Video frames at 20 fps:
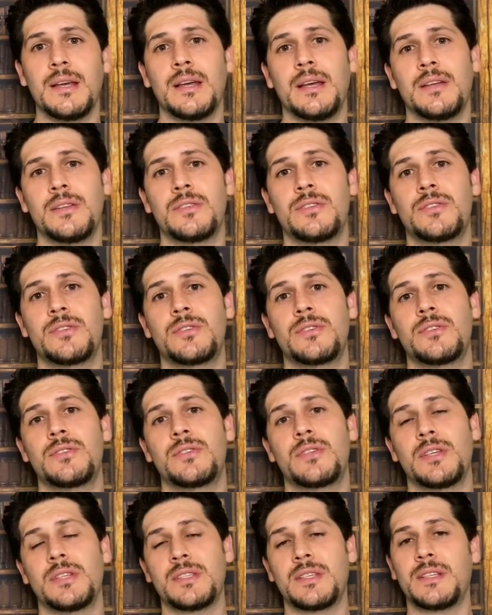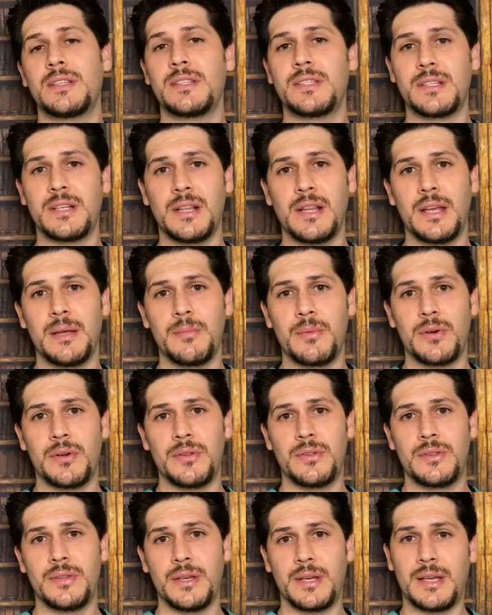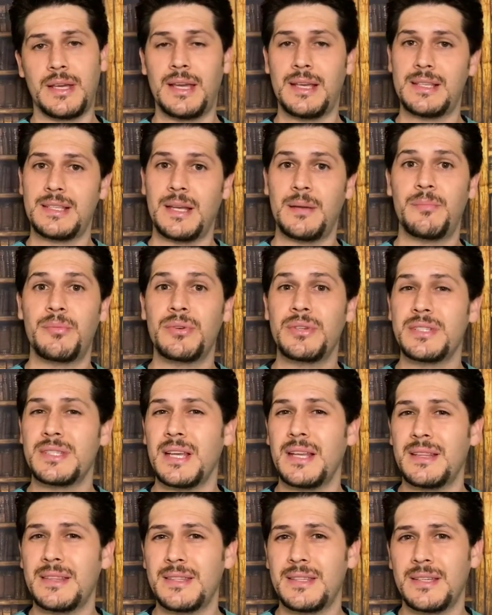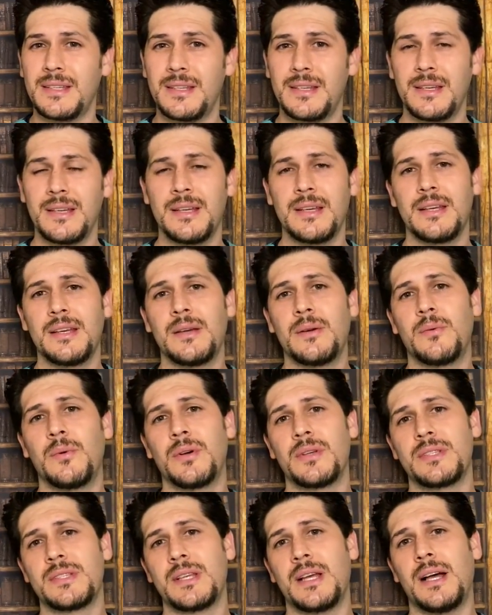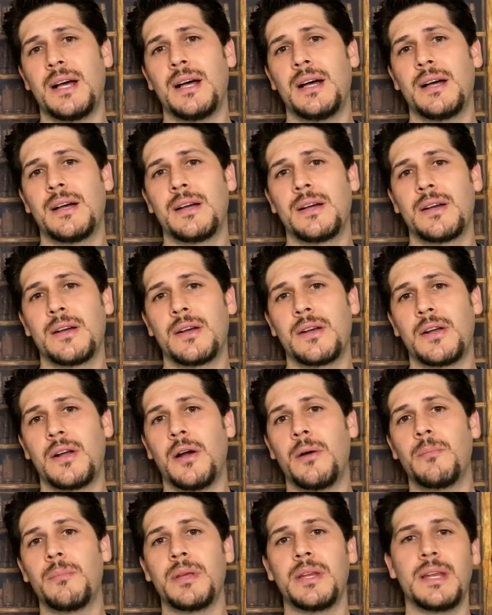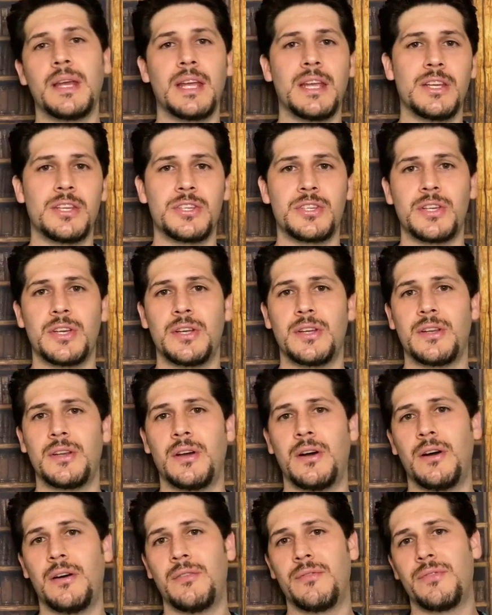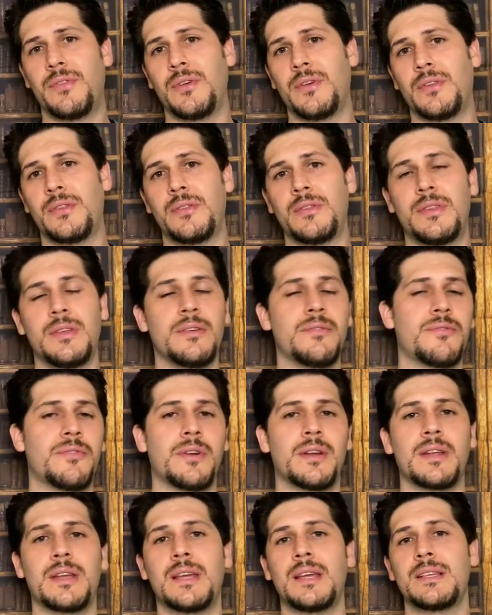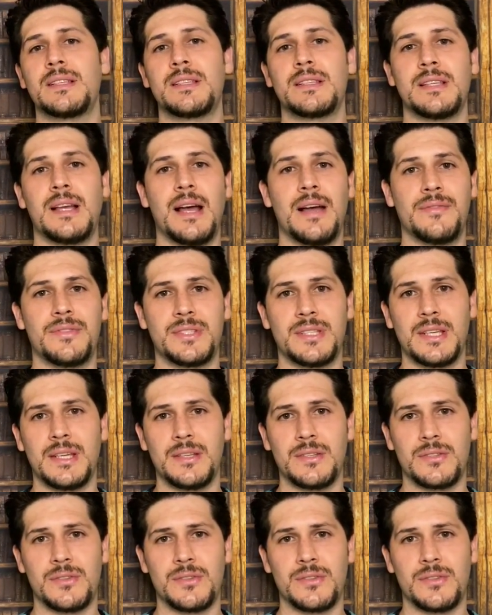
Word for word: And just a disclaimer, the case I presented was a combination of the different cases I have seen.